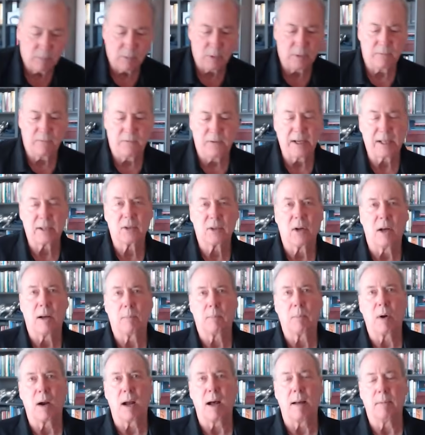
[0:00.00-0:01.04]
would fix all
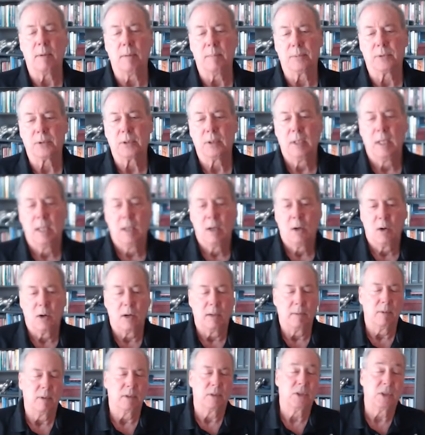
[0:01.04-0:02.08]
problems.
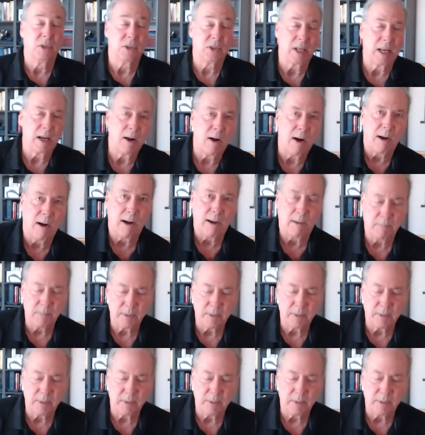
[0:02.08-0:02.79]
Or I should say all,